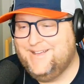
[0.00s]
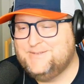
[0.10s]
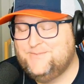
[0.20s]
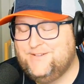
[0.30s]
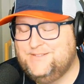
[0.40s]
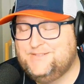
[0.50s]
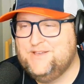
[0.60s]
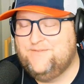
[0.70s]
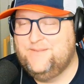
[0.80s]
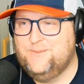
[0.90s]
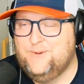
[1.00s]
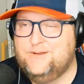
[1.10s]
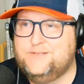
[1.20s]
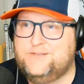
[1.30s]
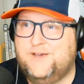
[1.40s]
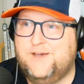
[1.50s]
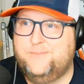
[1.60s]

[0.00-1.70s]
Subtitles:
I got some fun stuff in the works.